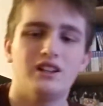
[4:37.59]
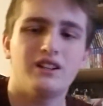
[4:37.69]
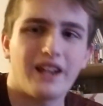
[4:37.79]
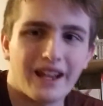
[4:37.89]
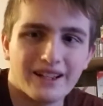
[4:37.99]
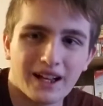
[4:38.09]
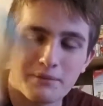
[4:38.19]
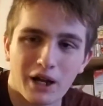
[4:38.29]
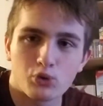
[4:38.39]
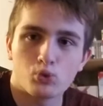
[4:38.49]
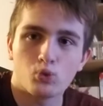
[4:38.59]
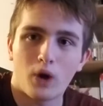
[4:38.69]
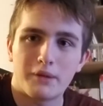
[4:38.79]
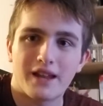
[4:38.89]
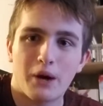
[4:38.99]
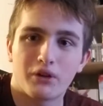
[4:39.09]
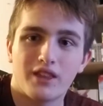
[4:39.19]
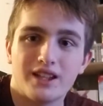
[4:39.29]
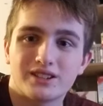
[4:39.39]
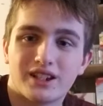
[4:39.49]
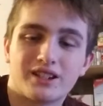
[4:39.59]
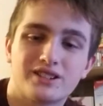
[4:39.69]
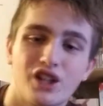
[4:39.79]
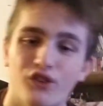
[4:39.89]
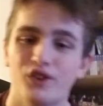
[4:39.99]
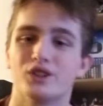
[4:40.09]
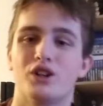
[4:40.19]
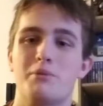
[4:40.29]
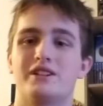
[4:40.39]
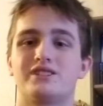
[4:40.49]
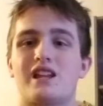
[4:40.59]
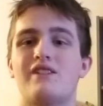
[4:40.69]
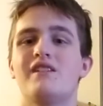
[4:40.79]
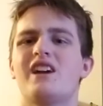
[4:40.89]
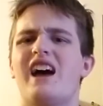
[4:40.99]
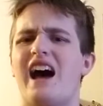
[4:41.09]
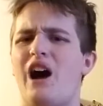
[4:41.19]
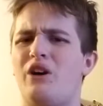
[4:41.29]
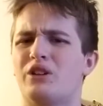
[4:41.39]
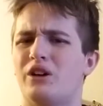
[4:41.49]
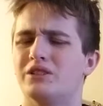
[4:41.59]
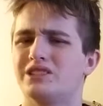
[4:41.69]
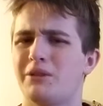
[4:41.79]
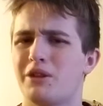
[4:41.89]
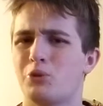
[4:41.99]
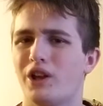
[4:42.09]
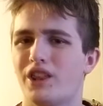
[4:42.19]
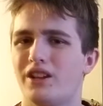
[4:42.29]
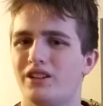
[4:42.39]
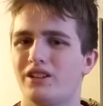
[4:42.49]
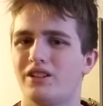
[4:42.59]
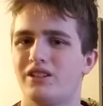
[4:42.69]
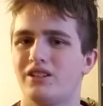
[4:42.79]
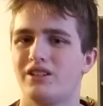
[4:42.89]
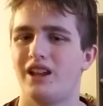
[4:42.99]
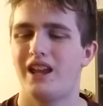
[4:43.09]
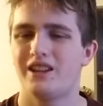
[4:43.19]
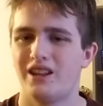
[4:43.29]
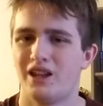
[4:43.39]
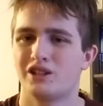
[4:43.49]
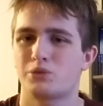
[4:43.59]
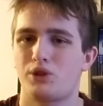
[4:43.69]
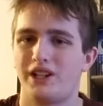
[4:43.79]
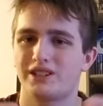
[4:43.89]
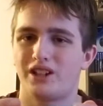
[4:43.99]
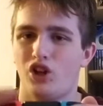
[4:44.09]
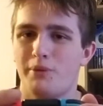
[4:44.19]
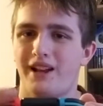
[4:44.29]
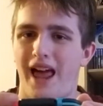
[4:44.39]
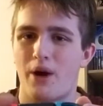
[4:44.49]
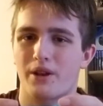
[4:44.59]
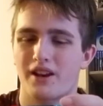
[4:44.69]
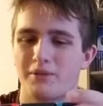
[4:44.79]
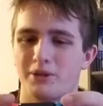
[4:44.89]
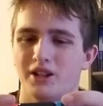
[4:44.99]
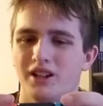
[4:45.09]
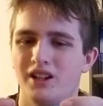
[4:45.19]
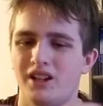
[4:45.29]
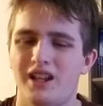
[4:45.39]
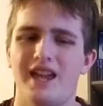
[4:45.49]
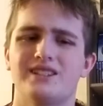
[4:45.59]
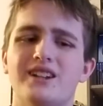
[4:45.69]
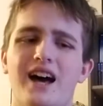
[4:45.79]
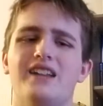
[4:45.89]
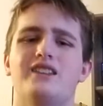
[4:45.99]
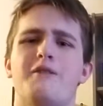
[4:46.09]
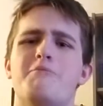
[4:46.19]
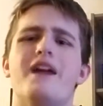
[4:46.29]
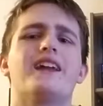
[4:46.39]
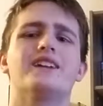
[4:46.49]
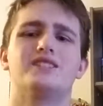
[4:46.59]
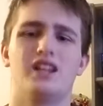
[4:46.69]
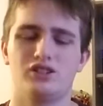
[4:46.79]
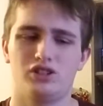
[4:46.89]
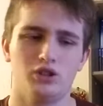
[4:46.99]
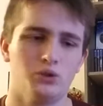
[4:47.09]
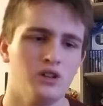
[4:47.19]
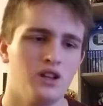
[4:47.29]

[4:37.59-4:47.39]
And I wiped it out with this, and it still feels a little bit stiff. I don't know, something with it in the spring is a little bit loud in it, but it's not the biggest issue.